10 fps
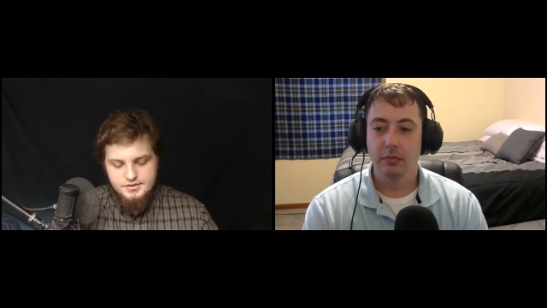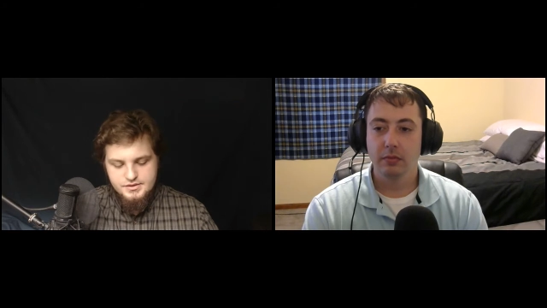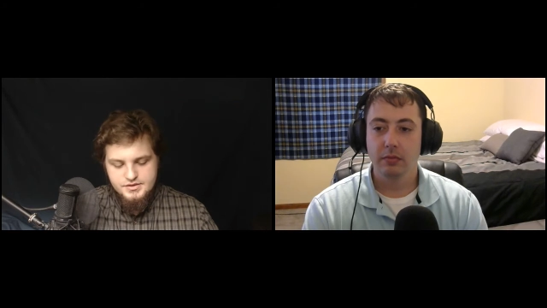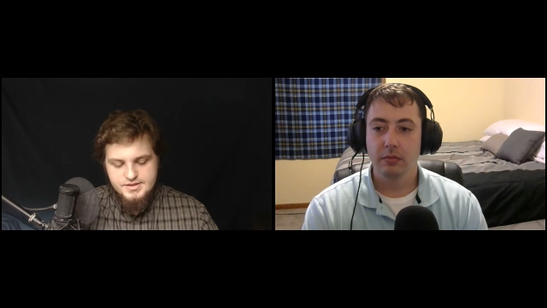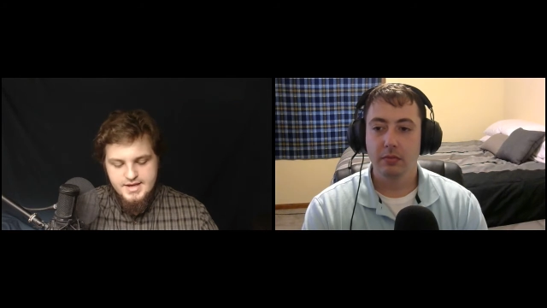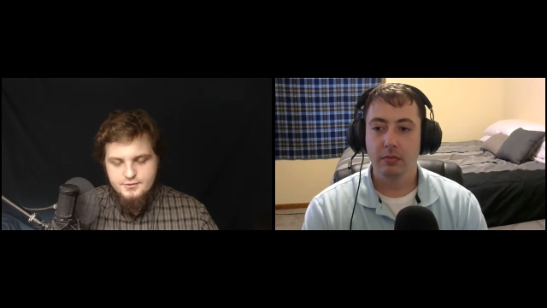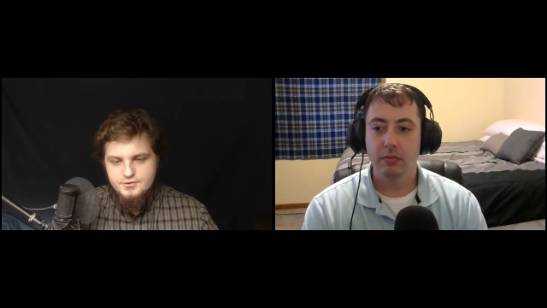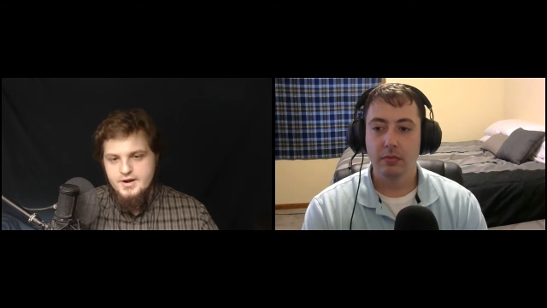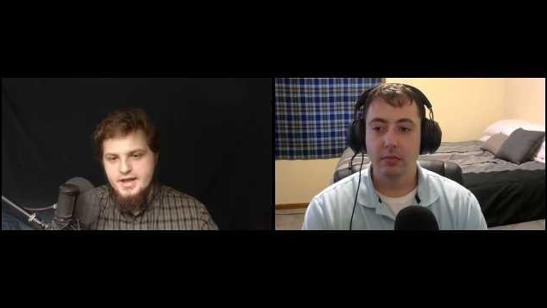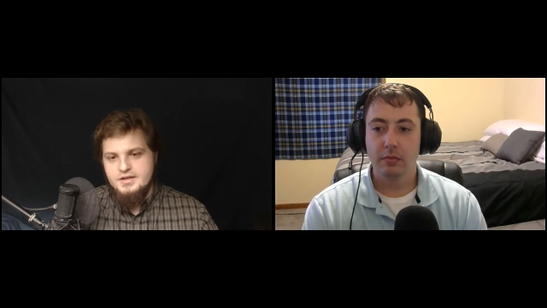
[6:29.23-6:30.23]

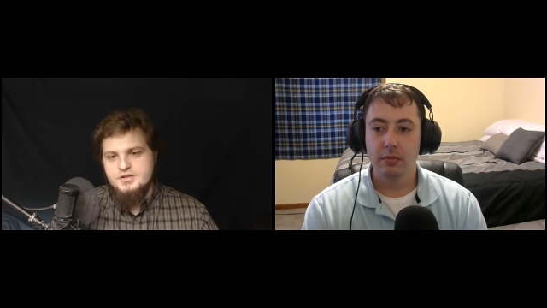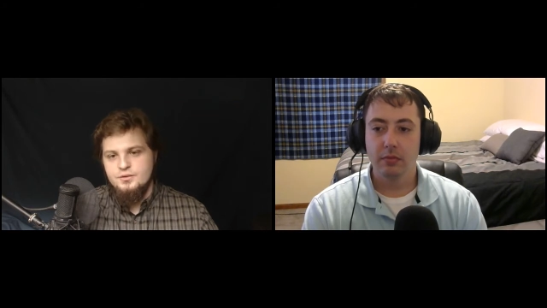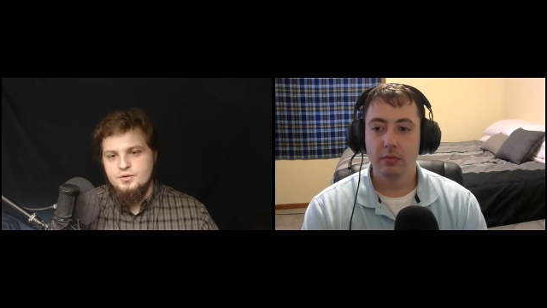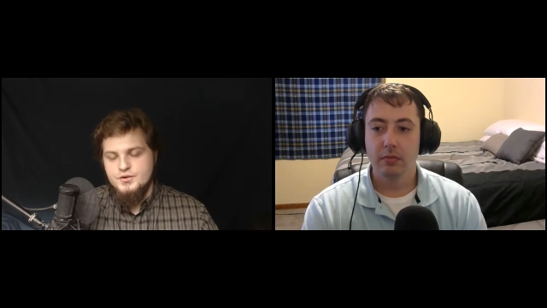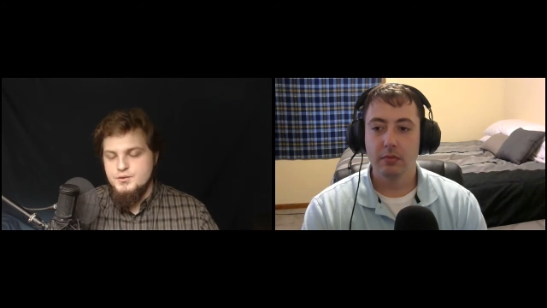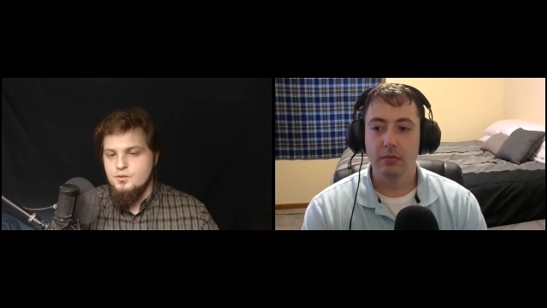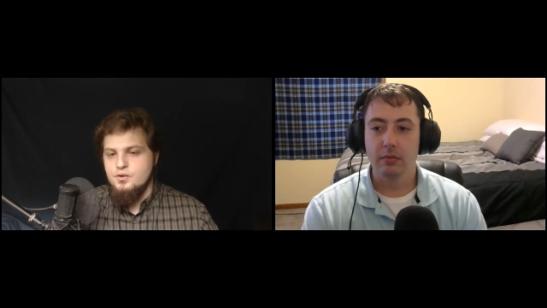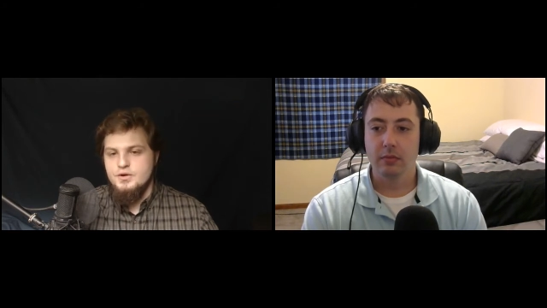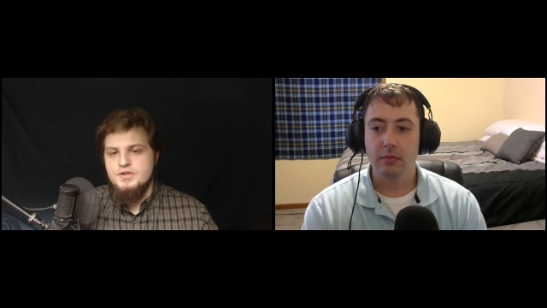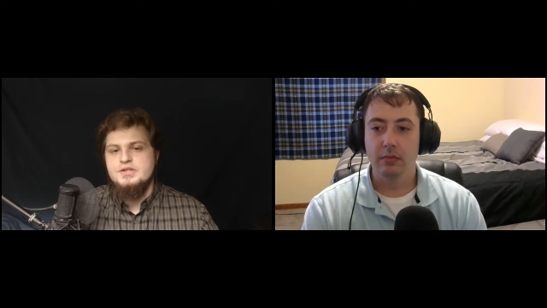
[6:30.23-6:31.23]
Speaker 1: soundtracks or
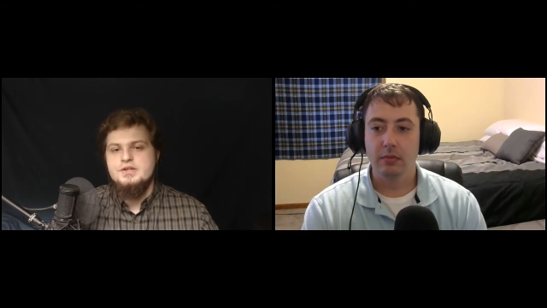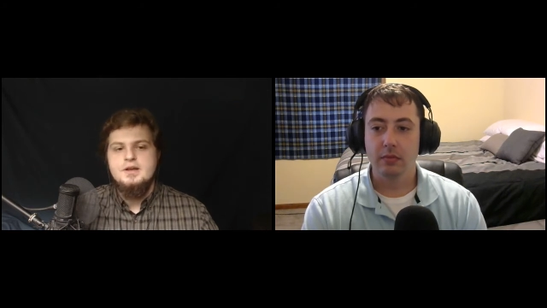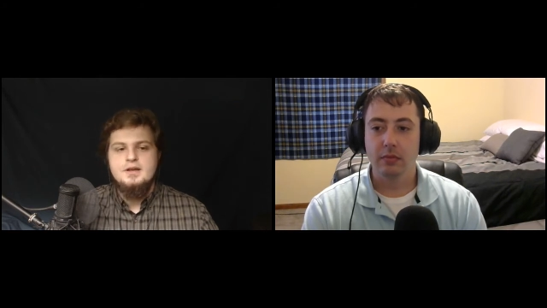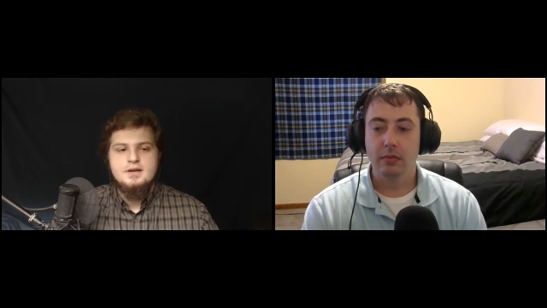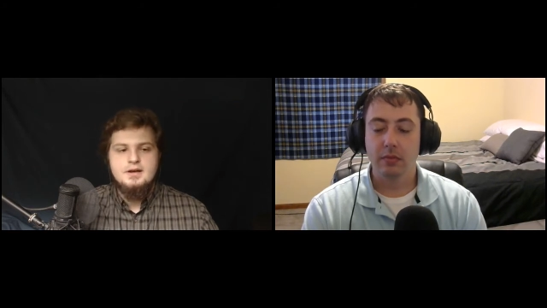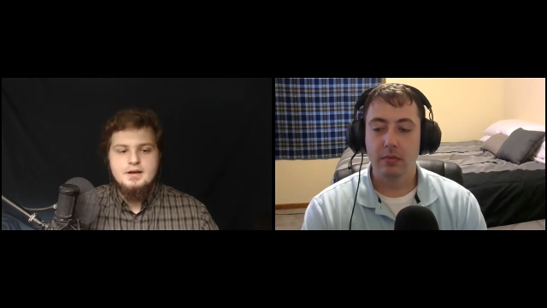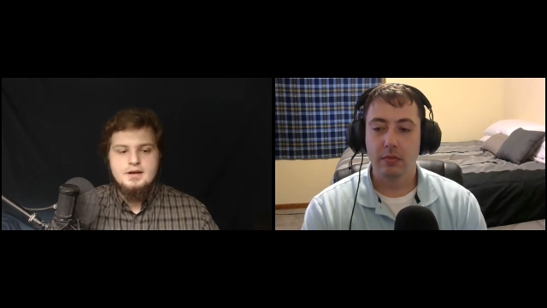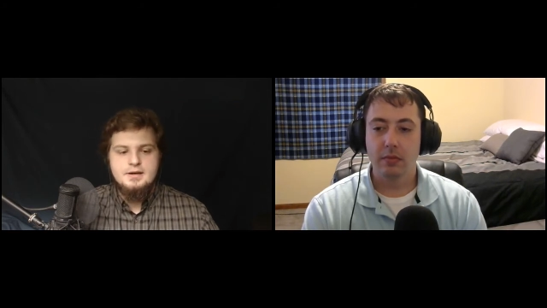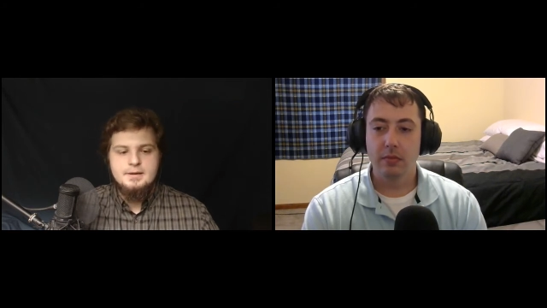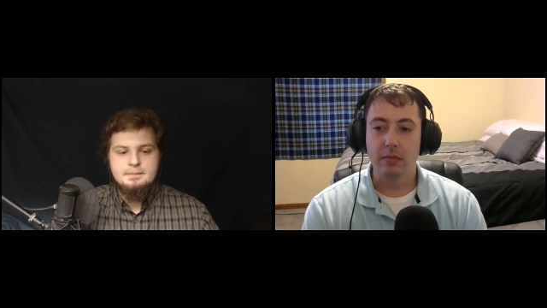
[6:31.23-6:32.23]
scores,
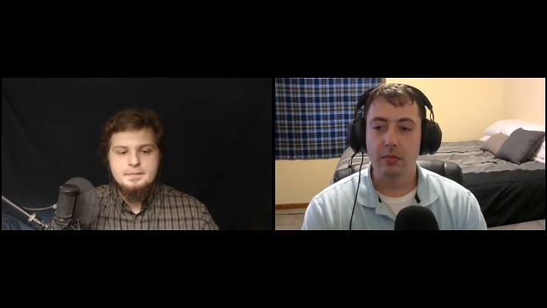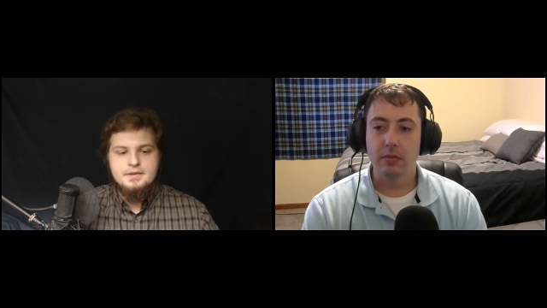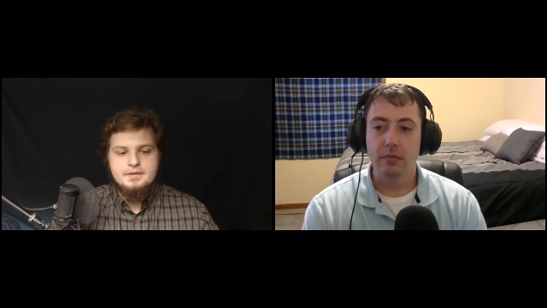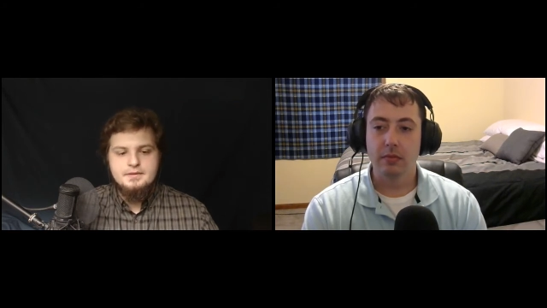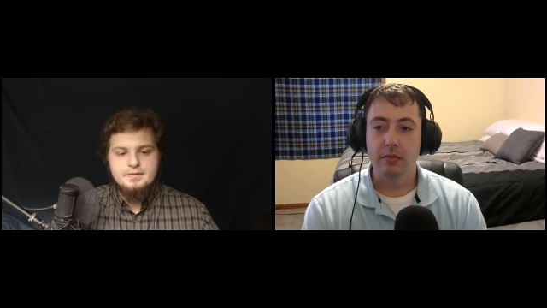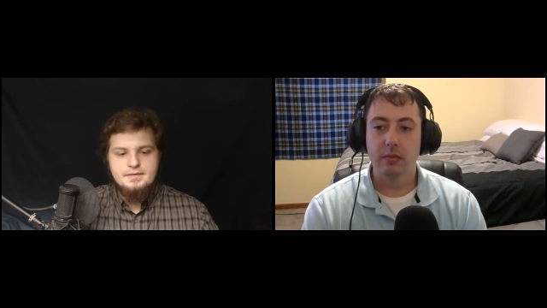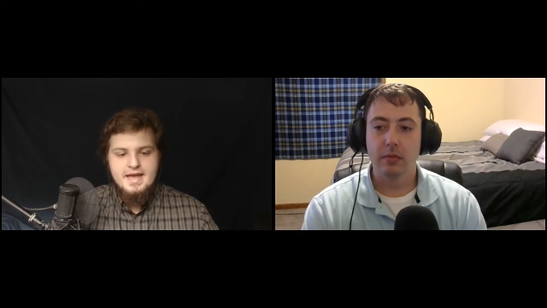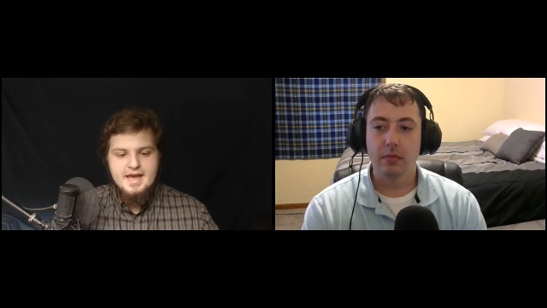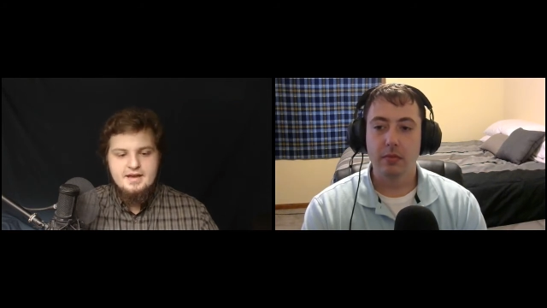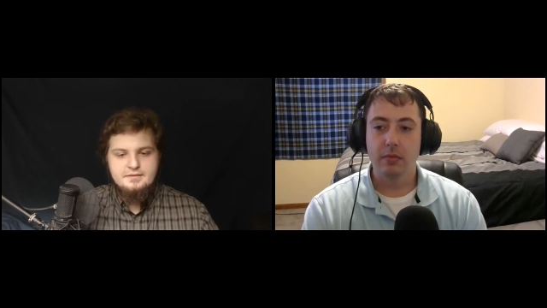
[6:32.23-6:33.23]
um,
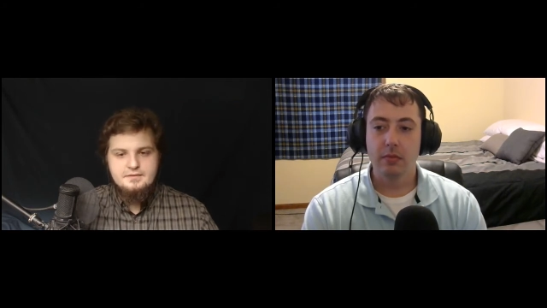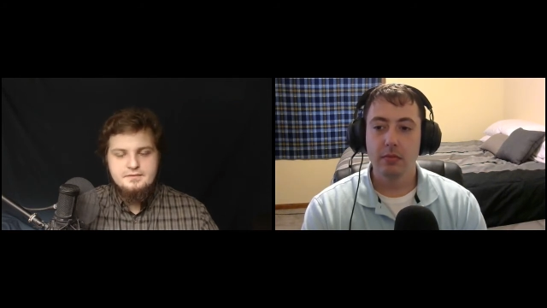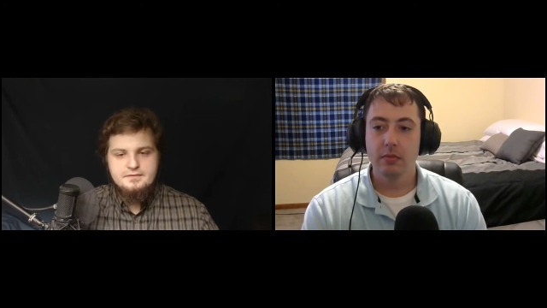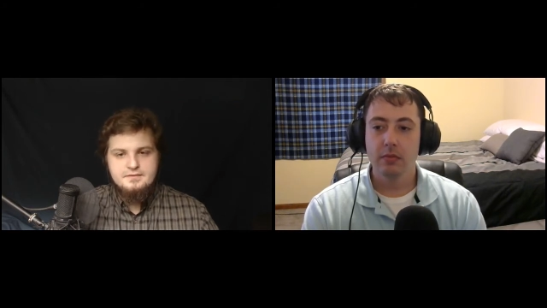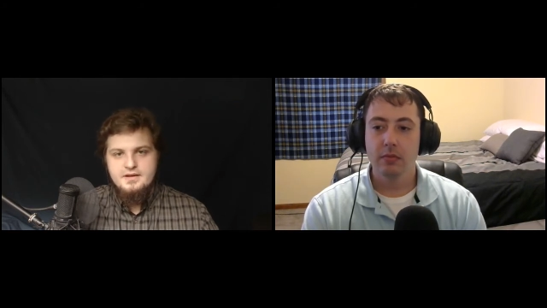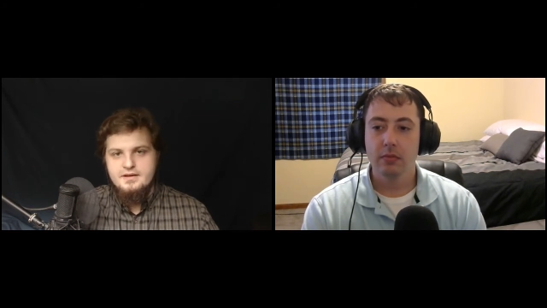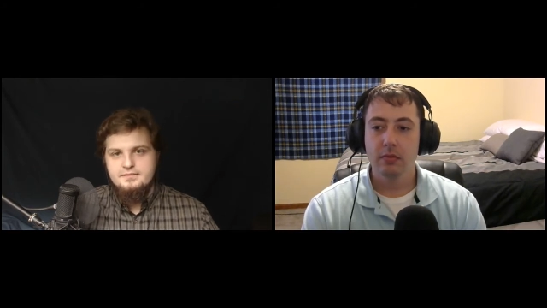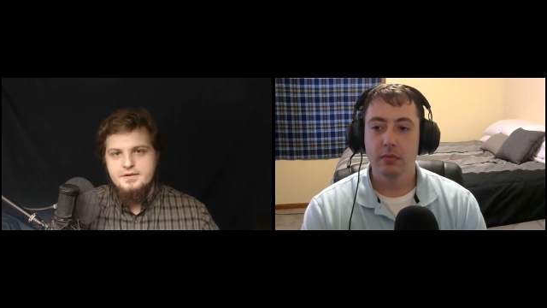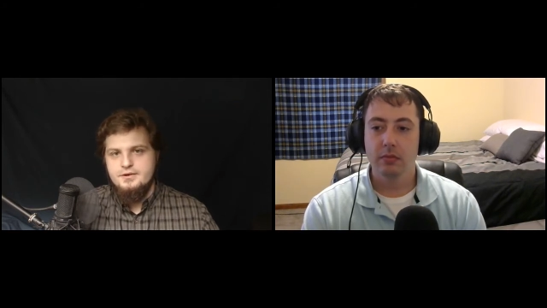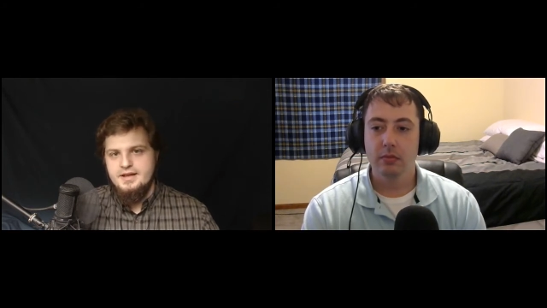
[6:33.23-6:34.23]
they have
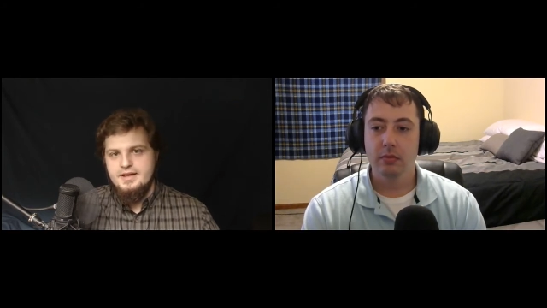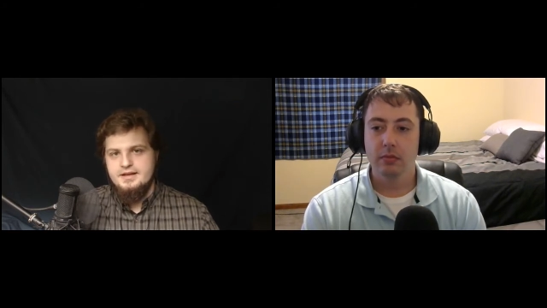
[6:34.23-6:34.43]
a very